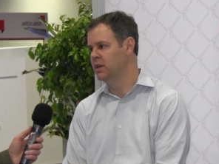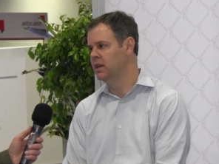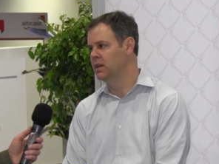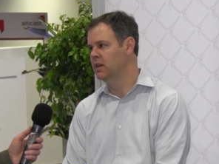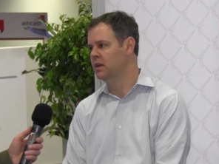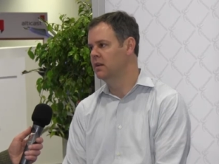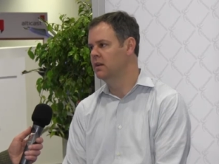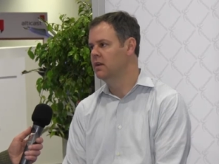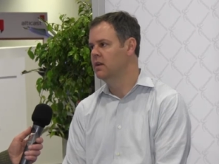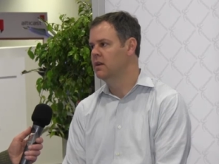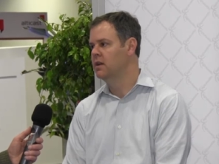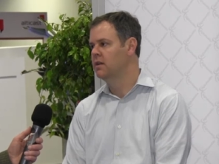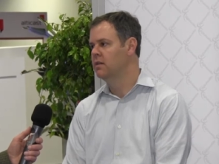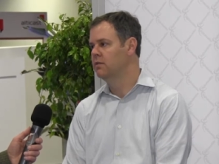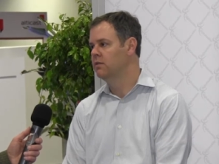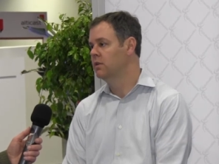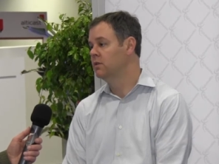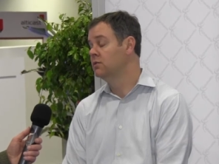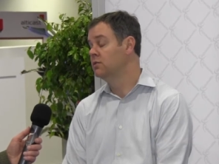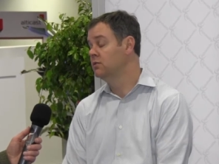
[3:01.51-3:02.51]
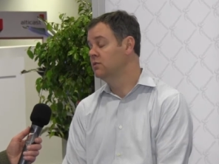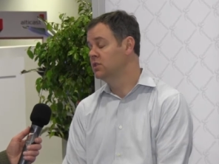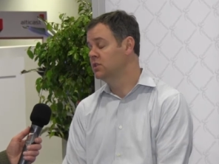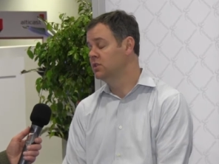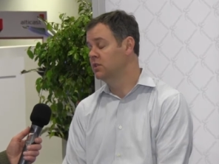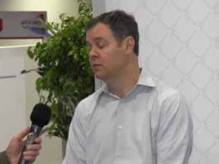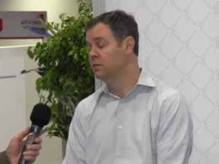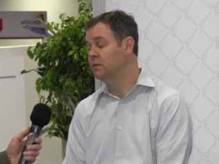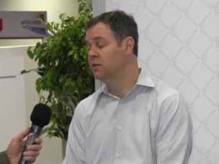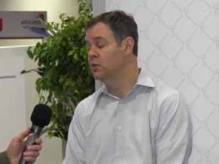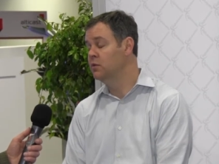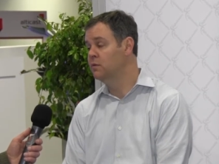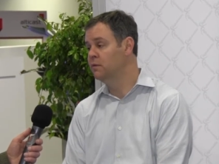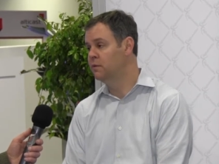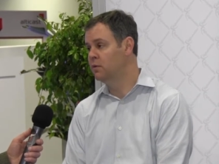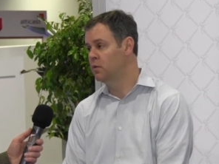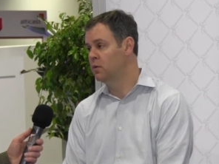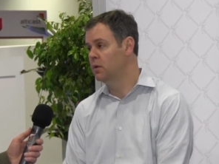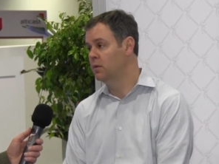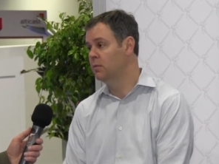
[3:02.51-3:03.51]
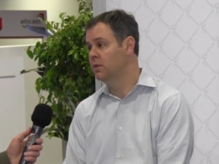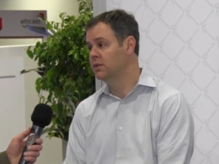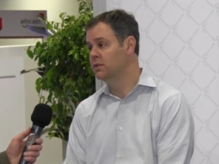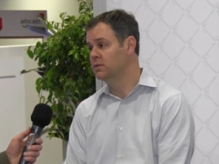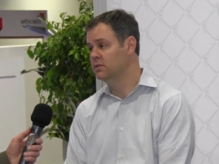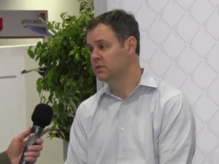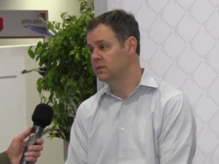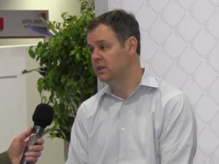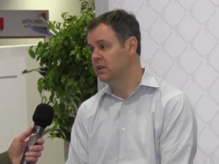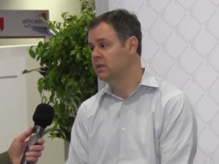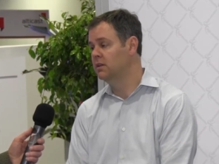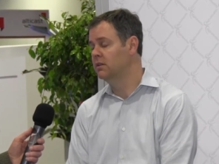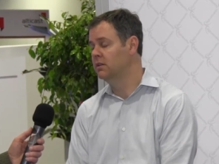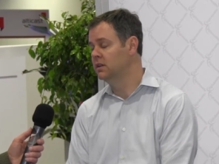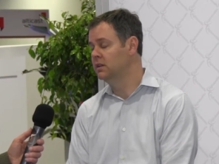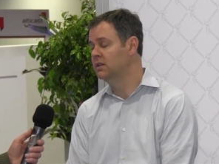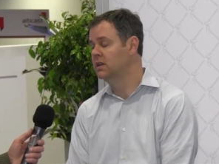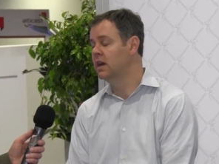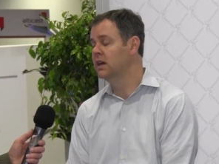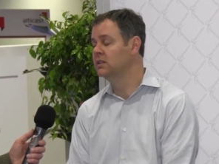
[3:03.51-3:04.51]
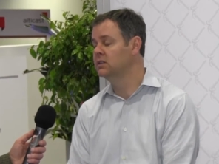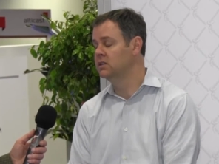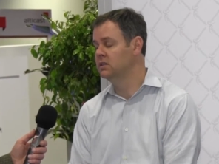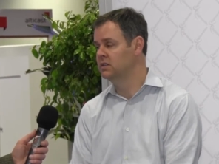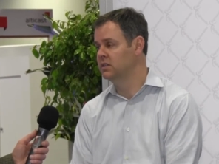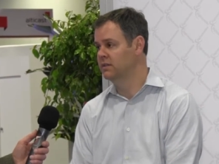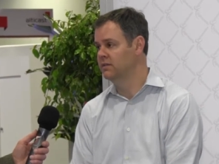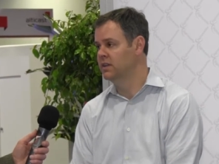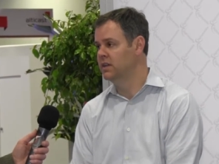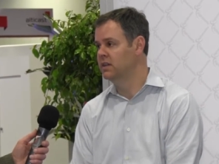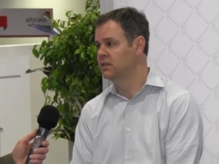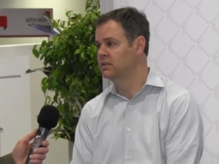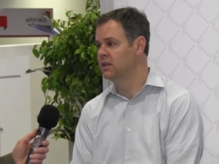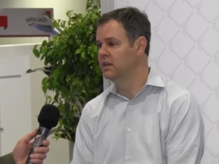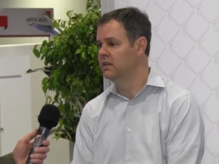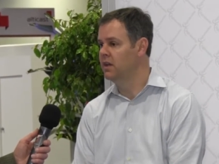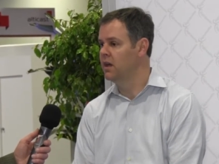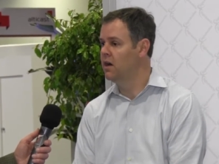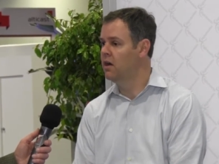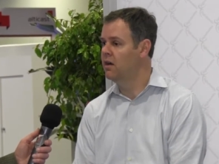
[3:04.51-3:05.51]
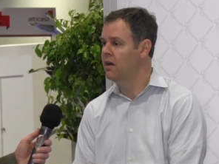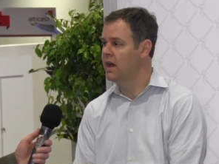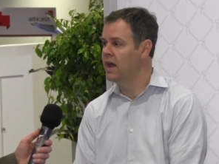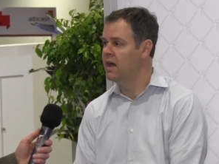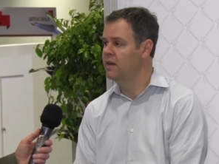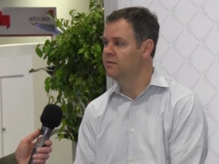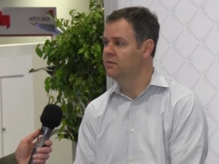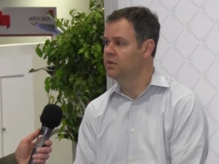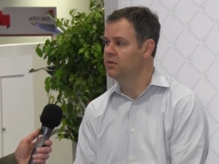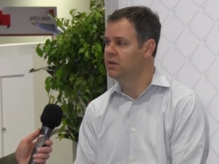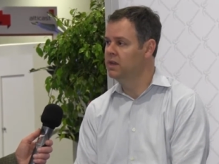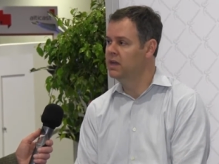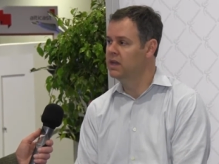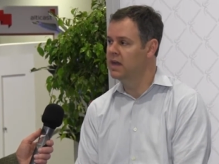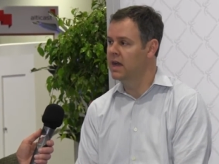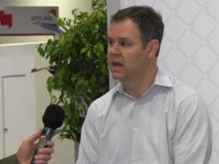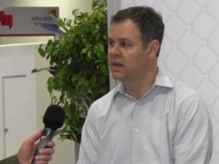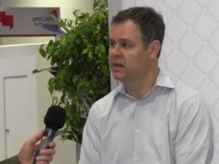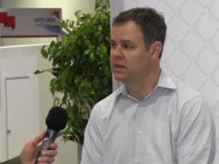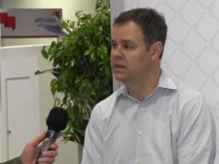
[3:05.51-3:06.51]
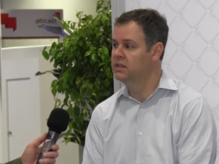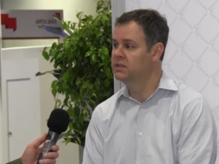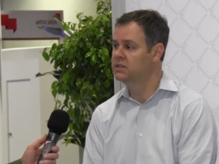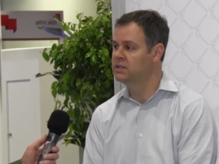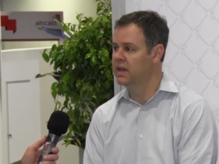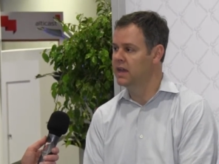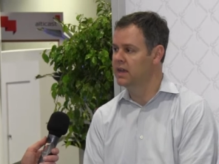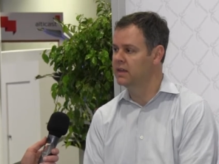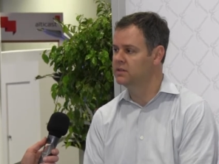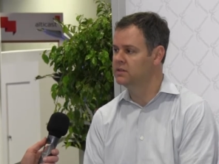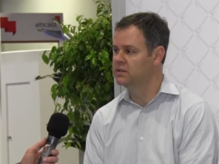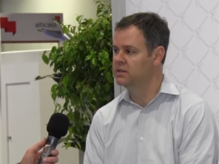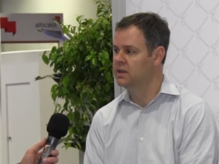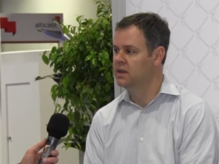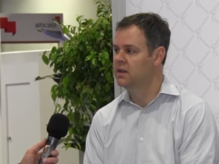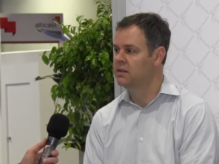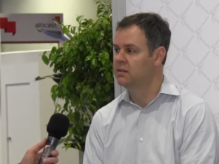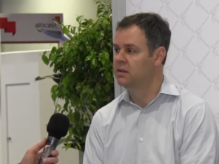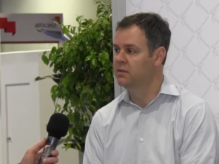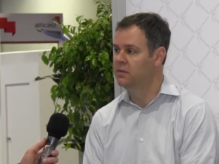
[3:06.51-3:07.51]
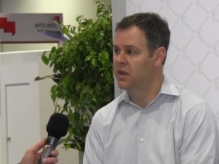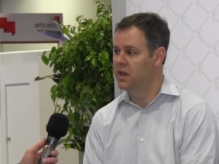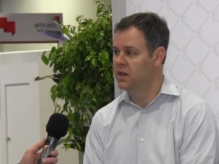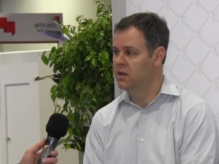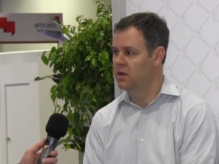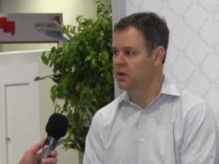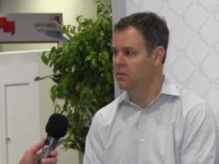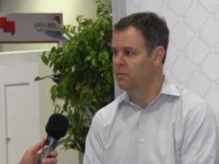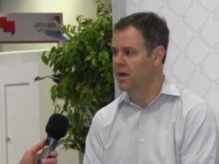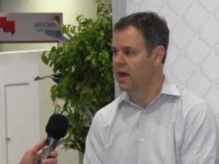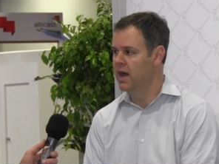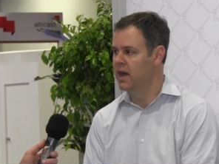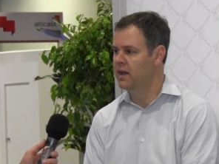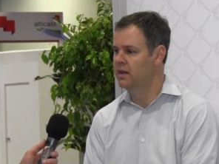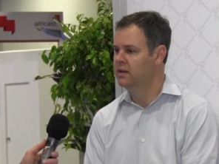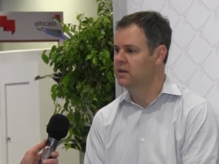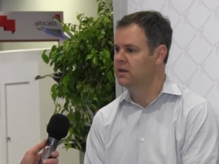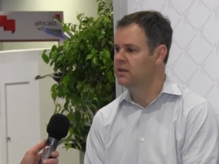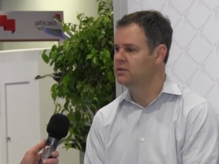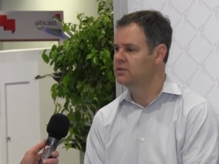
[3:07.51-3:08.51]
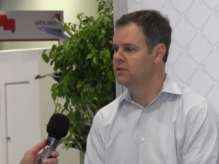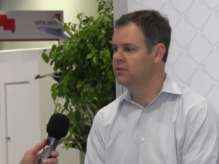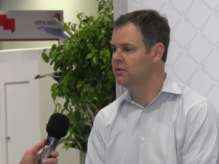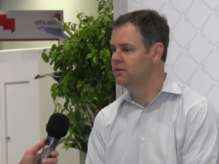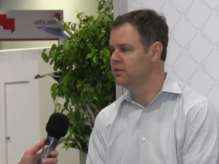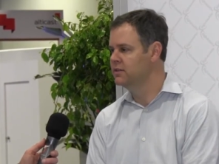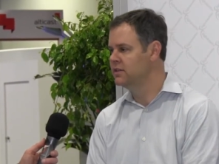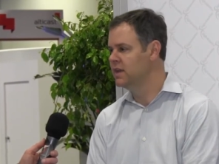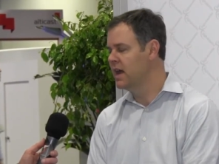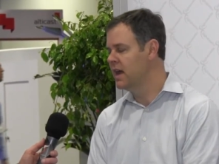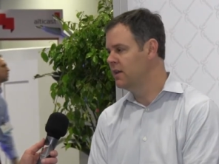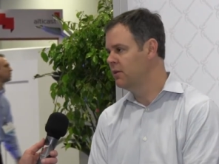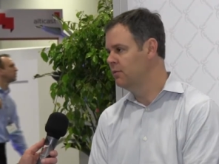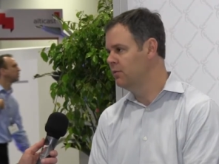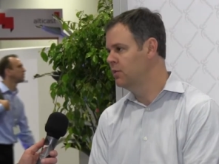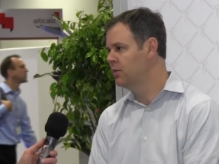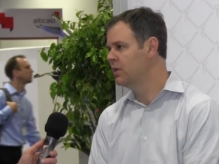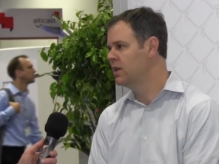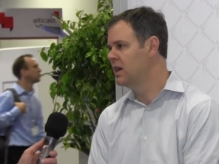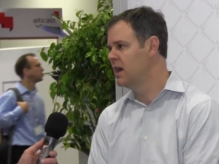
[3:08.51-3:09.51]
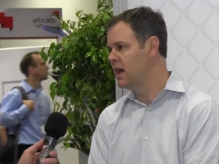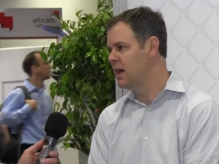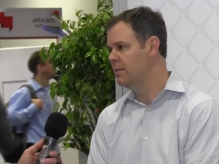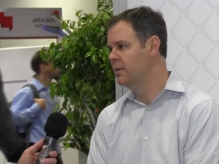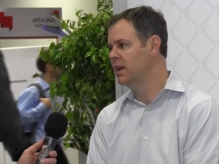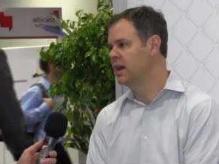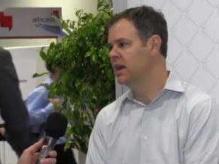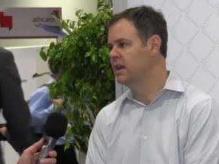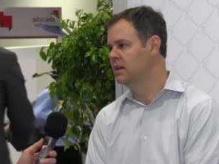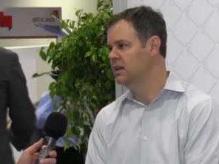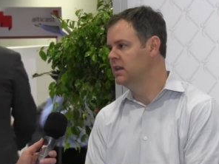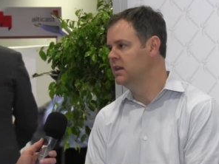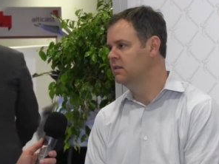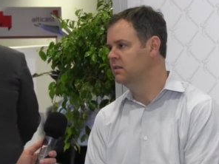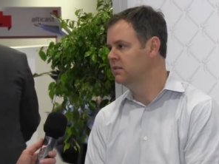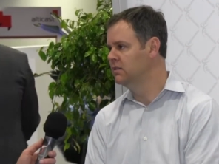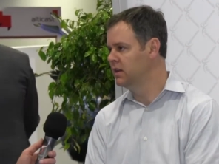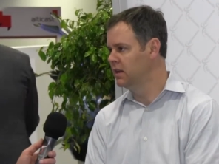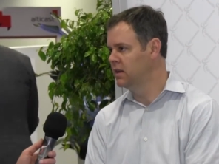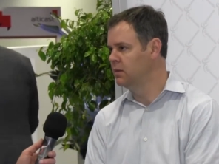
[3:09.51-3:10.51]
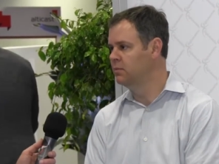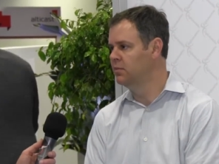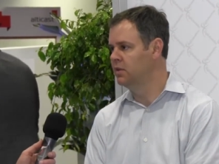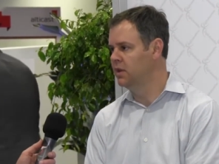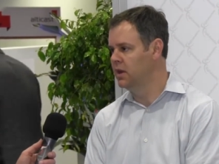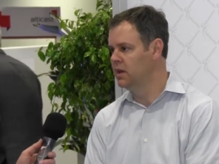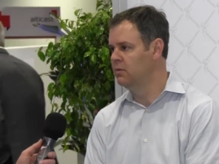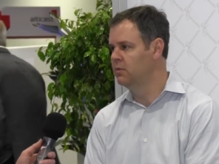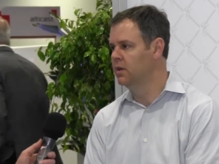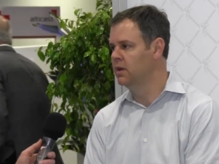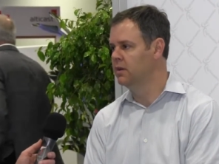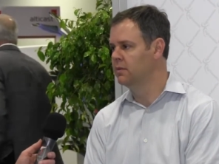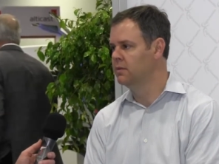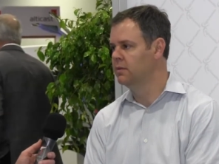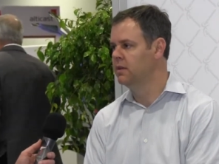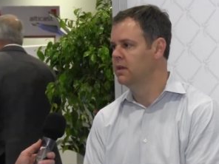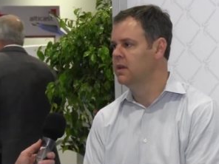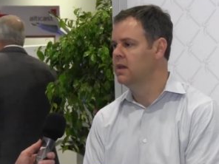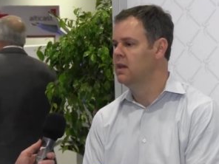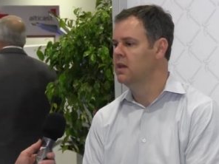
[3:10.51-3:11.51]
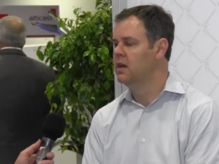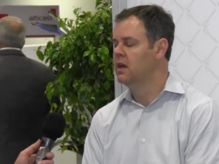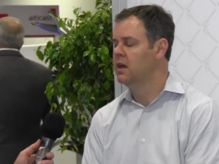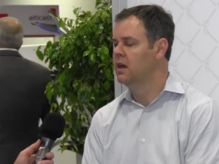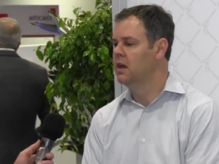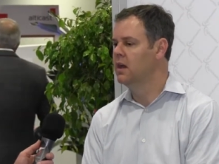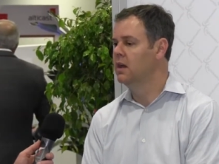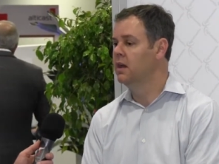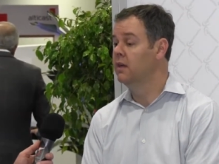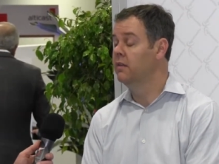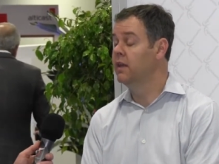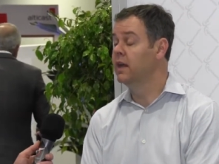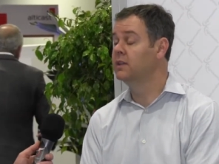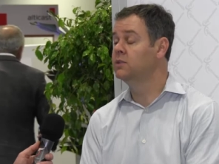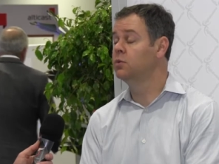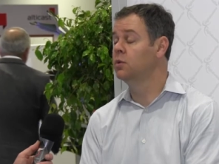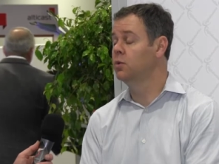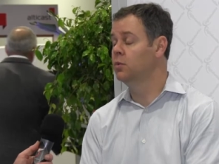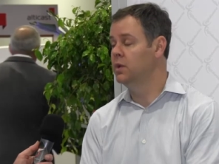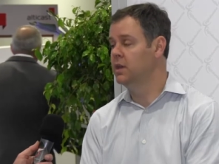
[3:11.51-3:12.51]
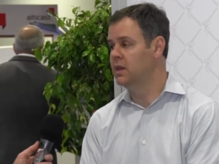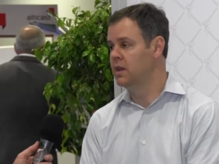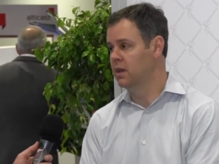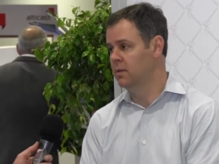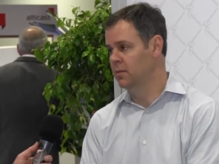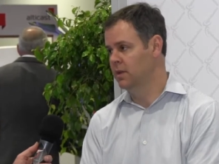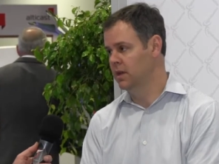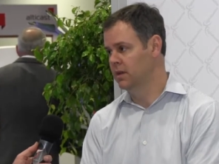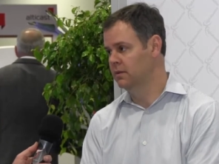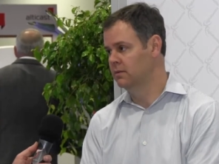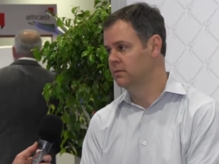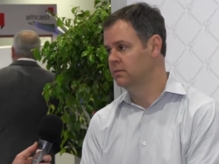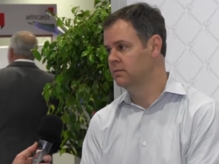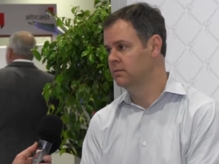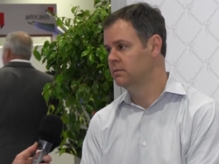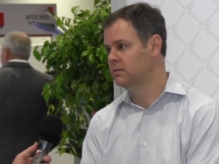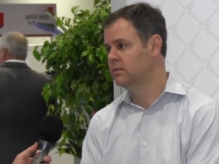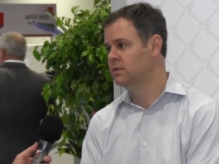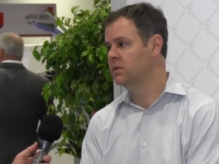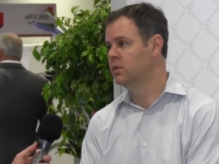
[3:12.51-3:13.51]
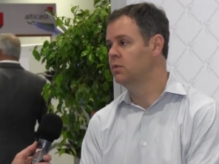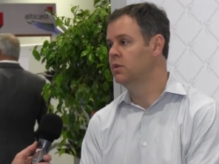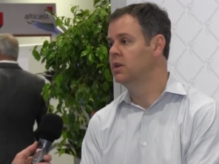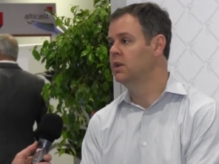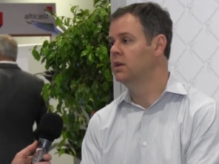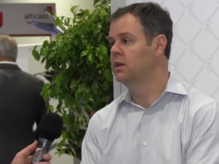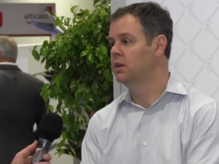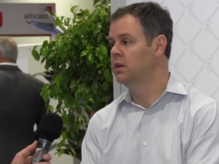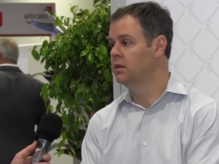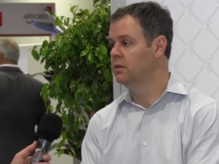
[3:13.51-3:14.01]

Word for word: Media, those are just a few form, but there's literally dozens of these, and they all have unique ID sets mm-hmm. that mhm. they go by. So there's not a real common ID that they can play with, uh, and that's where we come in. So we